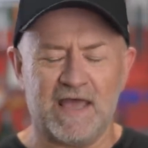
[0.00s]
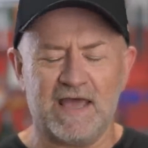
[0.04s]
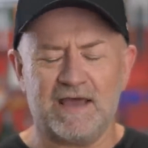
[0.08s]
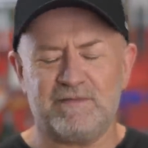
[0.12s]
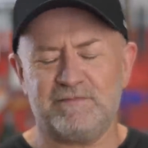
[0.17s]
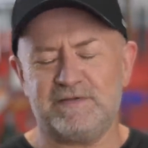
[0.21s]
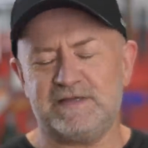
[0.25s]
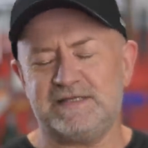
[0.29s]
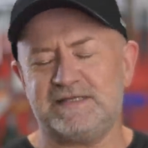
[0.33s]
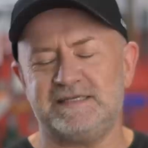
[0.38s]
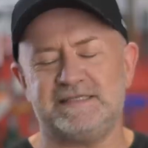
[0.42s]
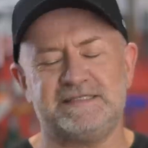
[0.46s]

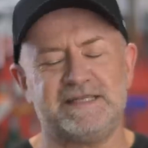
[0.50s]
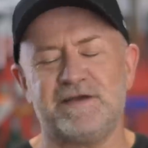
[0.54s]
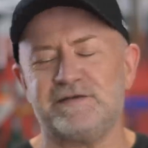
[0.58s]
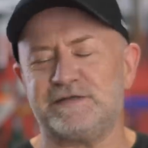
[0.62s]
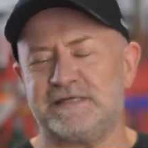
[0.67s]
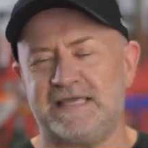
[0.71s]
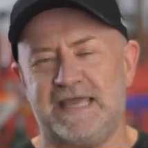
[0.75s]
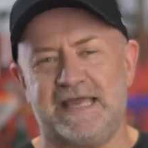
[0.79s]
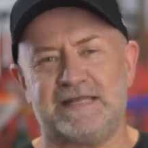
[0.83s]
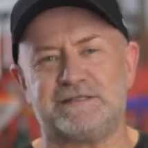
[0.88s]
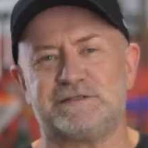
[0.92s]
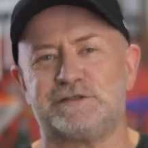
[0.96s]
I mean, you
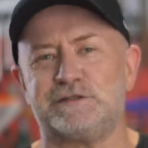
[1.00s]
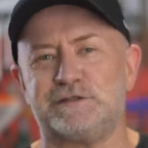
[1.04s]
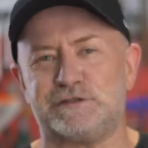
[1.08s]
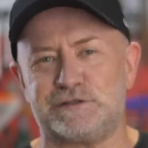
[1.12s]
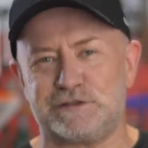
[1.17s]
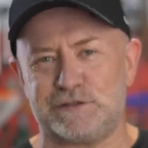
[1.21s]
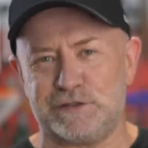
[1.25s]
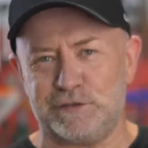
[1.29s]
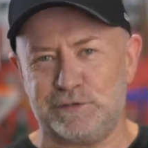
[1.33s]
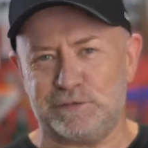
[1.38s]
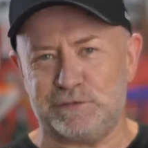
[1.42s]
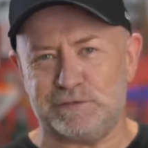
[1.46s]
don't get to
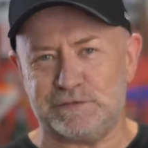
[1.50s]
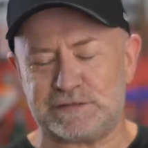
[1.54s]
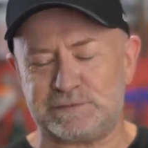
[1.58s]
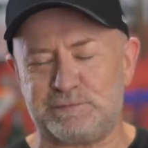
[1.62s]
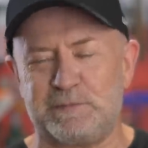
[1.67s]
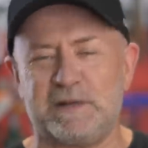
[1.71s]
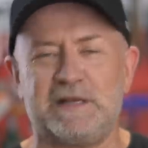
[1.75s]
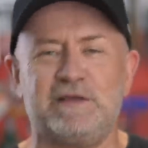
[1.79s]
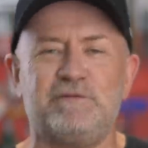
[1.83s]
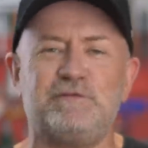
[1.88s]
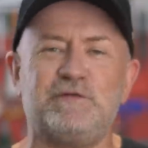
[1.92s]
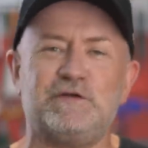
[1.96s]
choose,
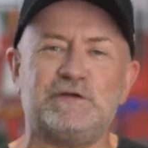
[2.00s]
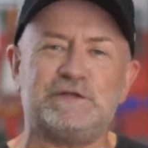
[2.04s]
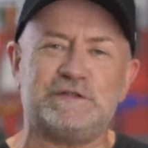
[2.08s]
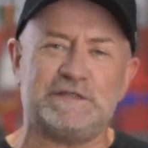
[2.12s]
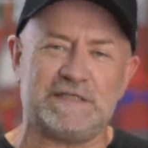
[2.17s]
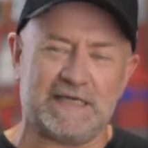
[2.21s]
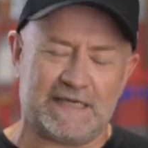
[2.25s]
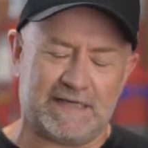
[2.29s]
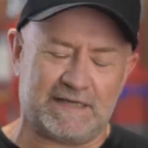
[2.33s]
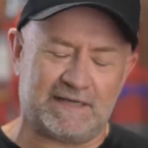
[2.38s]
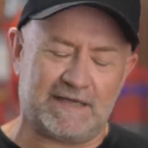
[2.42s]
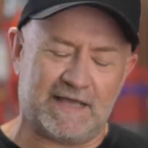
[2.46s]
but if you
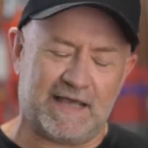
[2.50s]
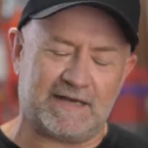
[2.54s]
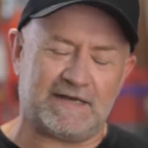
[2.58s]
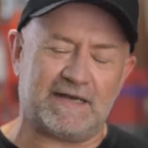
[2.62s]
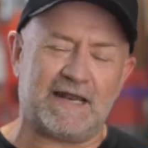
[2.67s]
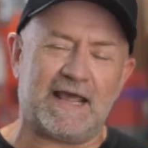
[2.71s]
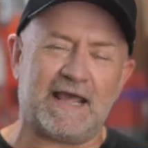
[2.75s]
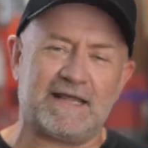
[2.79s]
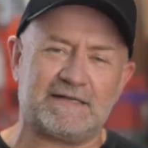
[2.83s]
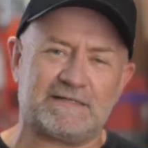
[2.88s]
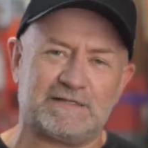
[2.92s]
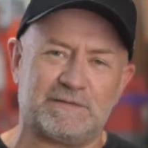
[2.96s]
did and
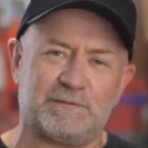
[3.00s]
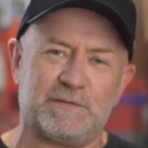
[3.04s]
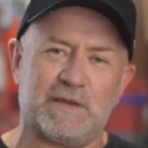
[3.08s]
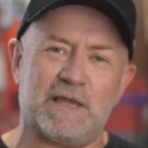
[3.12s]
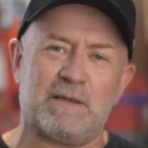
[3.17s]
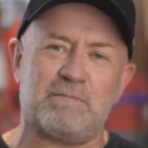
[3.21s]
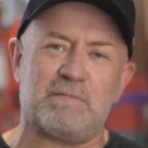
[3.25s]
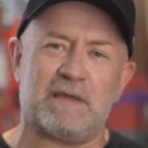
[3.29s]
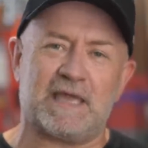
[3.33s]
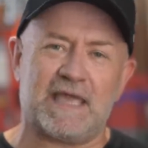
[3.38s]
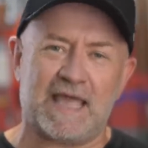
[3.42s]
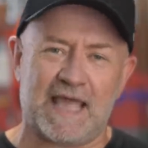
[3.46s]
it had to be
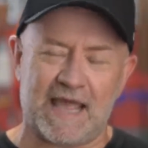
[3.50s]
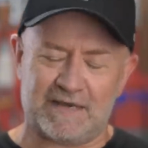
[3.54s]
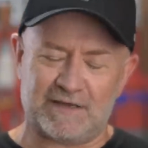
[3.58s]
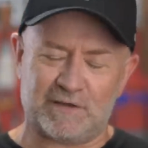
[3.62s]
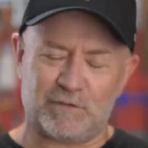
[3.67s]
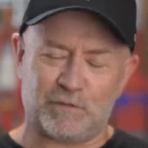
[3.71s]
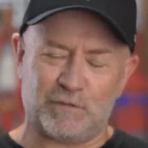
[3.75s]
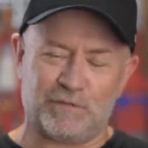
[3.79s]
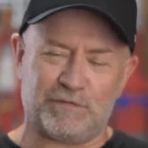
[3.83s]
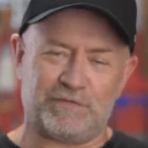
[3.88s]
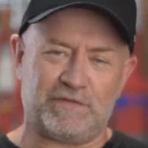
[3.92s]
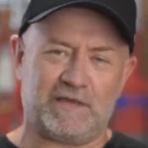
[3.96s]
a
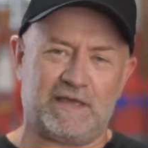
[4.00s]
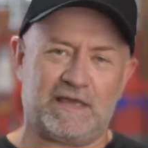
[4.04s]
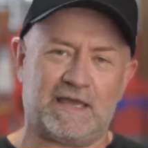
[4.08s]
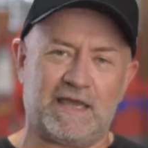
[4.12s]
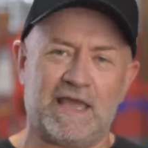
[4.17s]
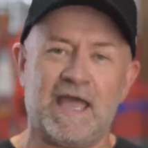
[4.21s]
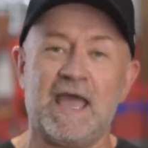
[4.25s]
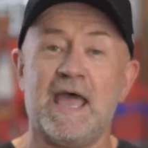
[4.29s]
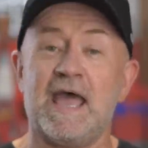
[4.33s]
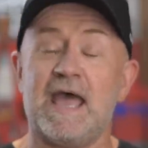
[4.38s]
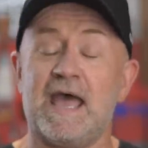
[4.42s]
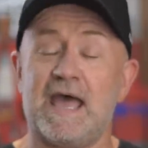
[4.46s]
mechanical
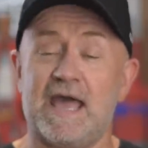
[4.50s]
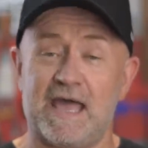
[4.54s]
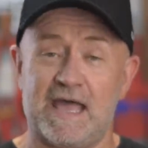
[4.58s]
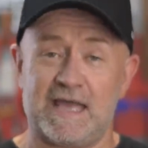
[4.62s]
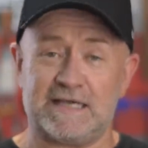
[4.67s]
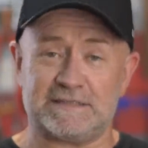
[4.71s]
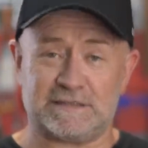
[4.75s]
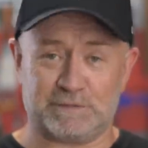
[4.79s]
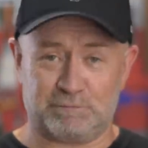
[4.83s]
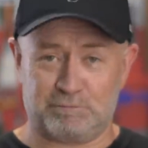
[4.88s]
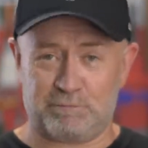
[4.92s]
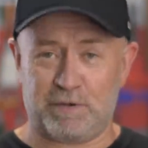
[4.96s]
thing
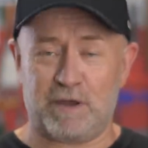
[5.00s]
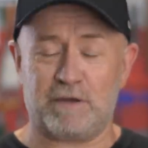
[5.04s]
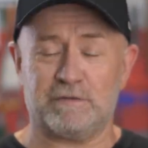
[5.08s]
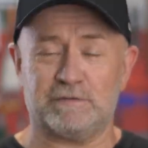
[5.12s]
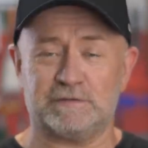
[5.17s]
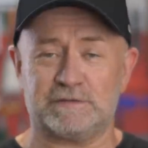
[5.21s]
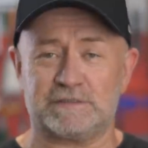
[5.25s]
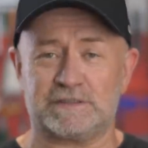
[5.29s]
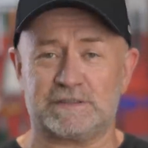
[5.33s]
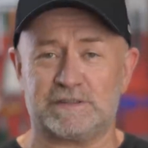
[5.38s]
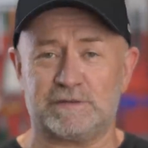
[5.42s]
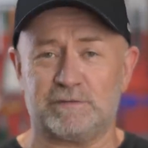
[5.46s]
as
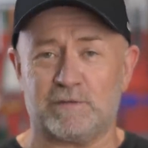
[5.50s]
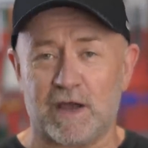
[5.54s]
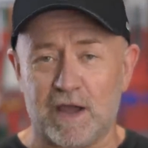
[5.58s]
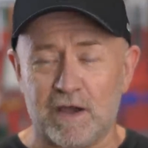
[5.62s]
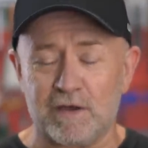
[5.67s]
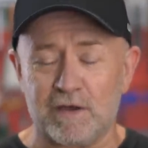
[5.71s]
opposed to a